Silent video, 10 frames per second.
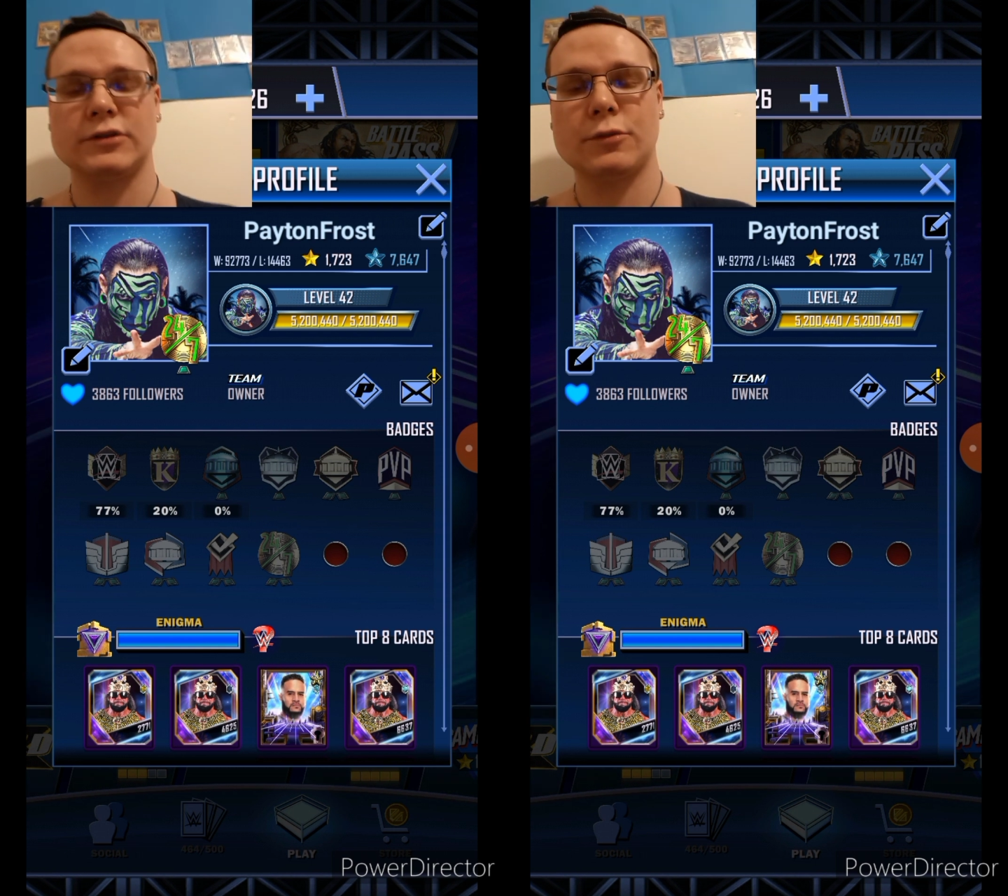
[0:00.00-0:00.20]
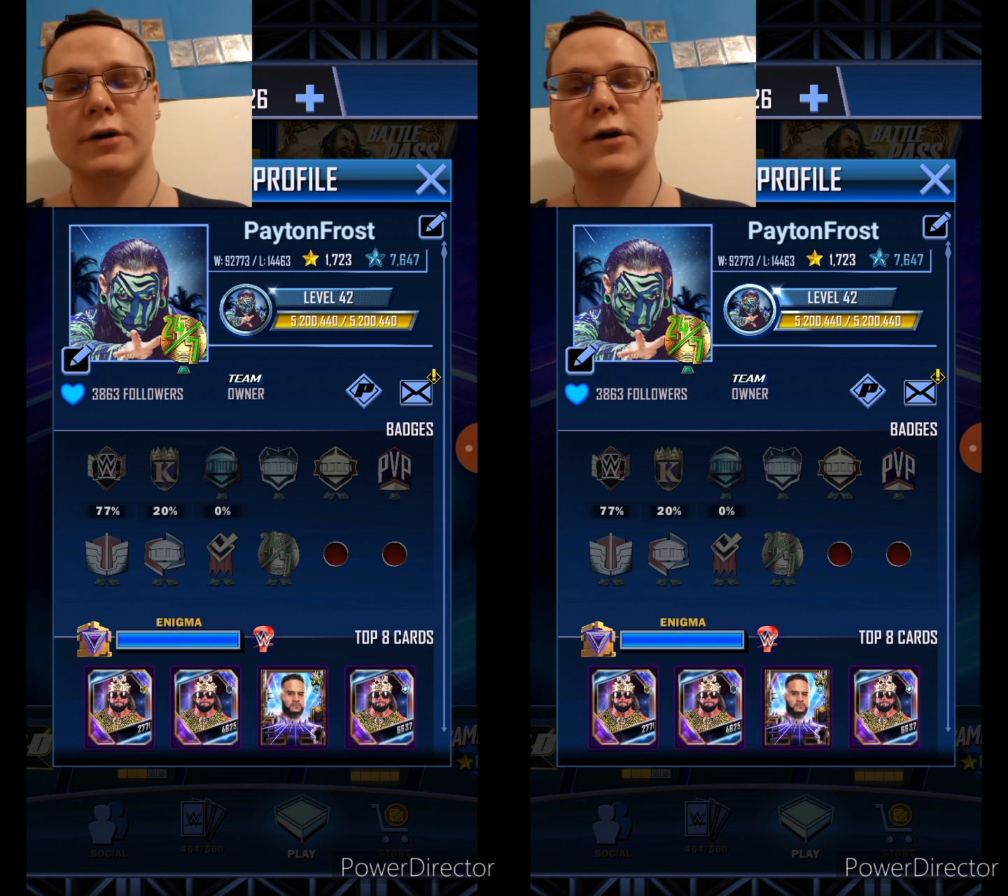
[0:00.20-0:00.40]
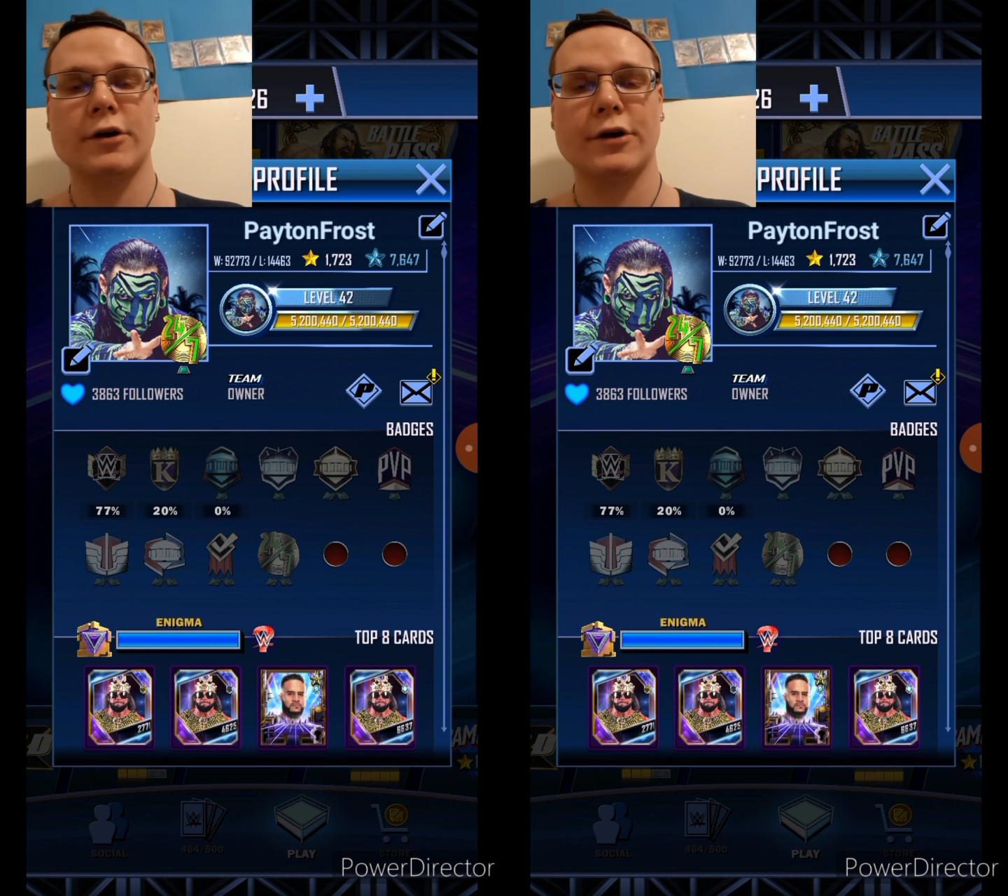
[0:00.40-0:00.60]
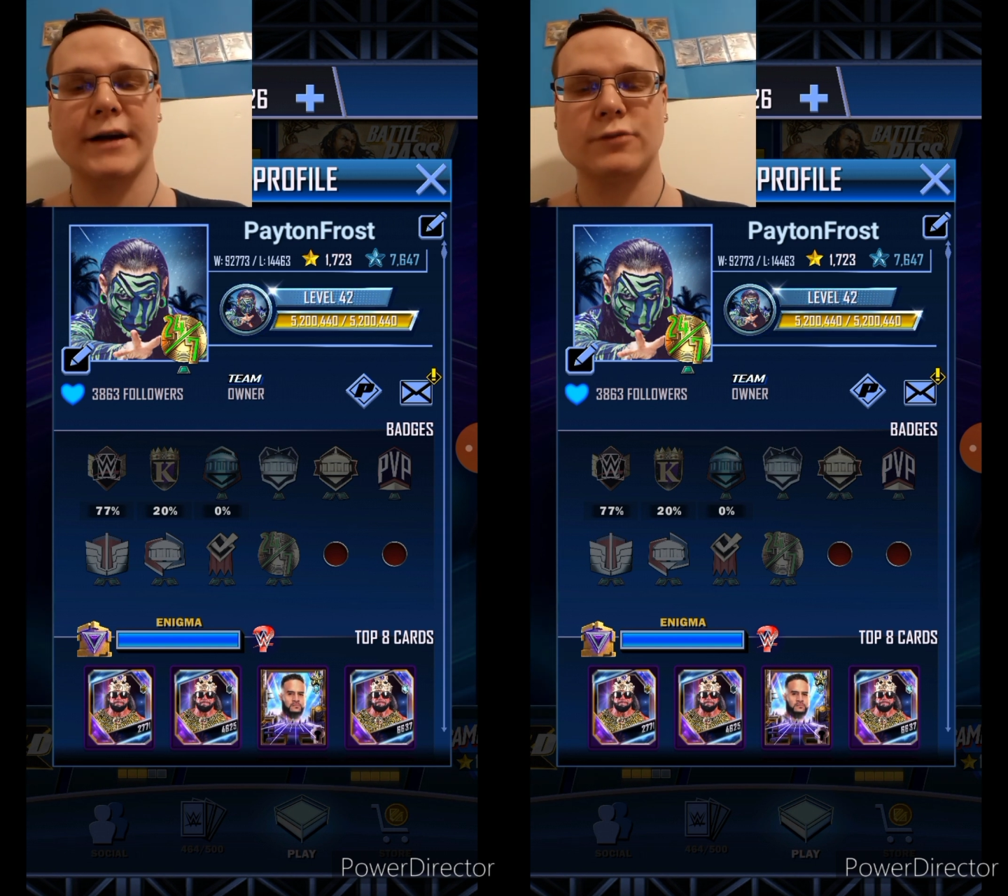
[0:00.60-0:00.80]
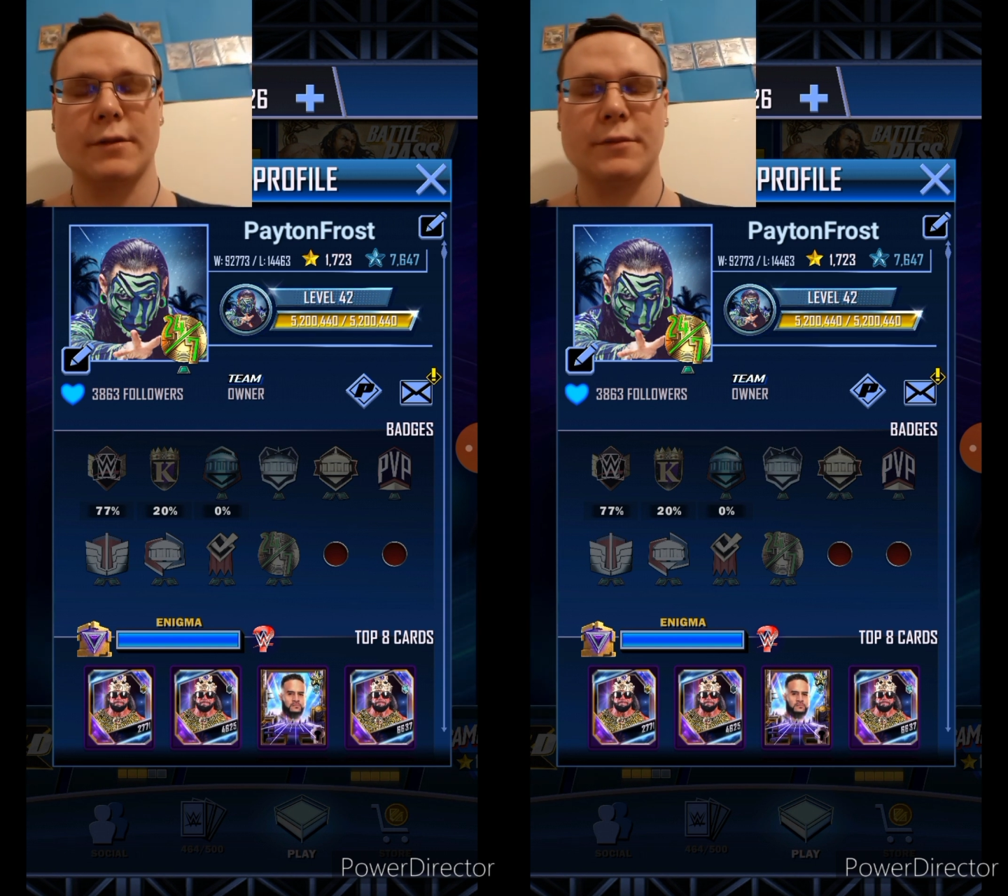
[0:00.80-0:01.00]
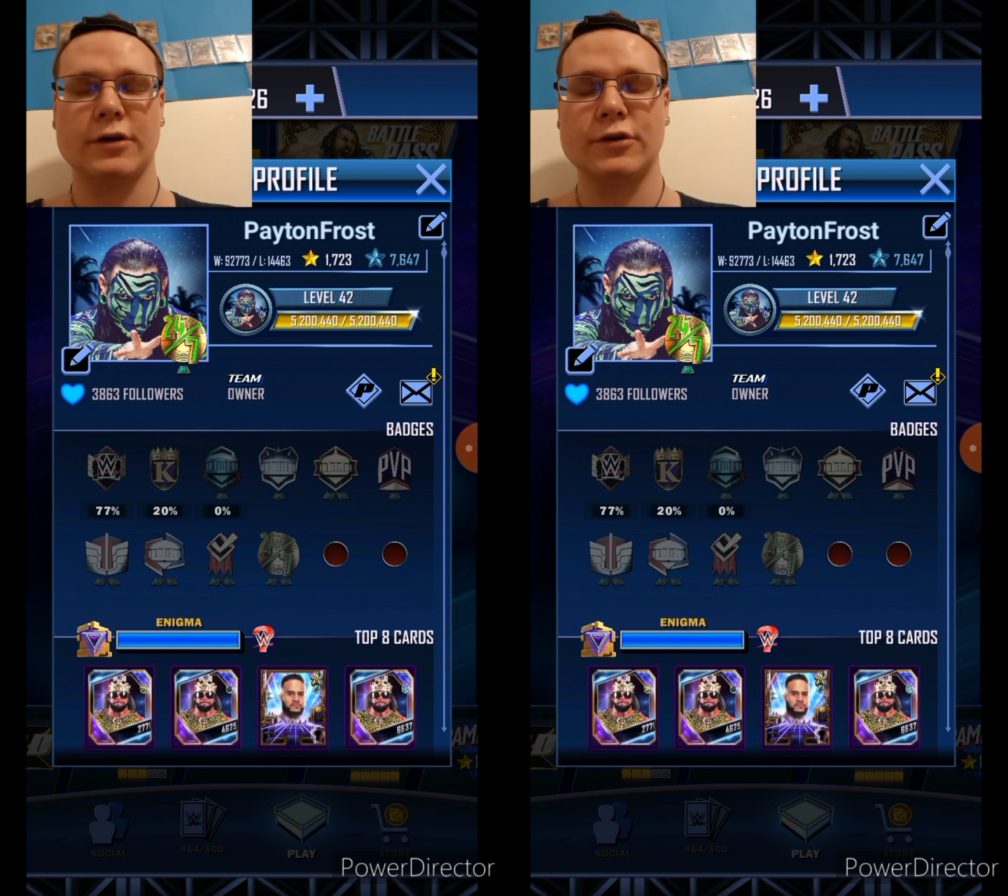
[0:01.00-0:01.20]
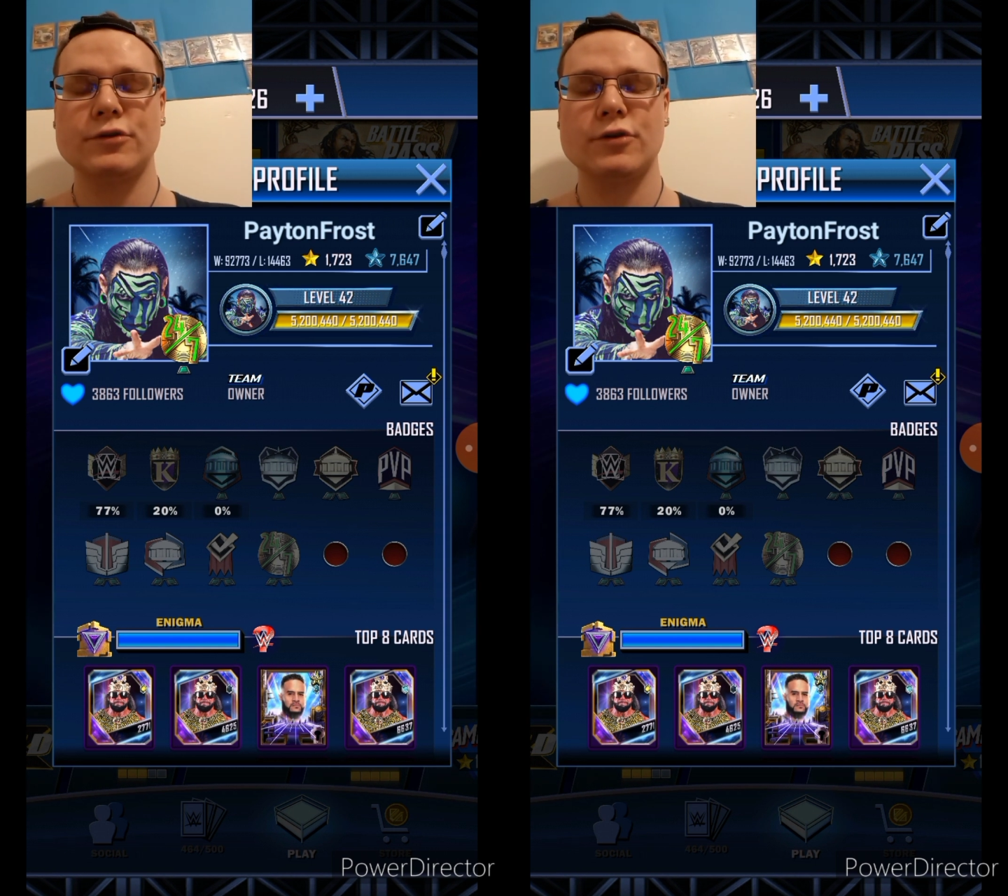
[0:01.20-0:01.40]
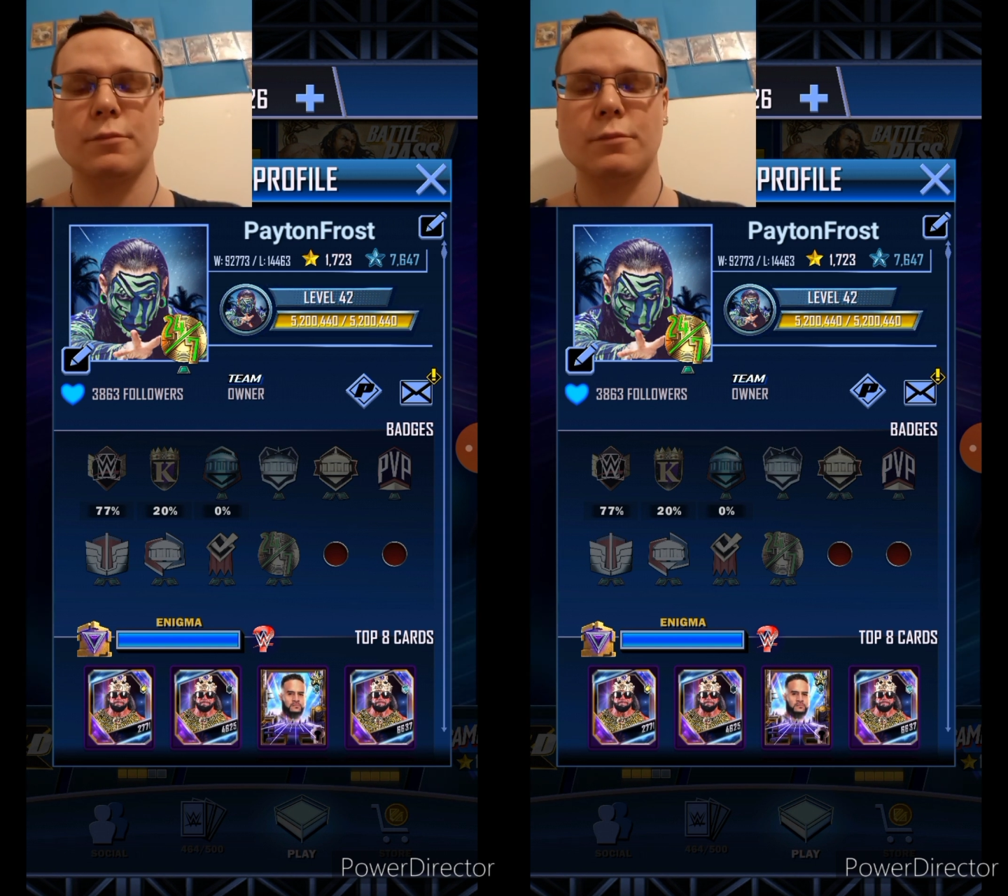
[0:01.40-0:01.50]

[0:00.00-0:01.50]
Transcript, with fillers: Supercard or guys, write me on YouTube.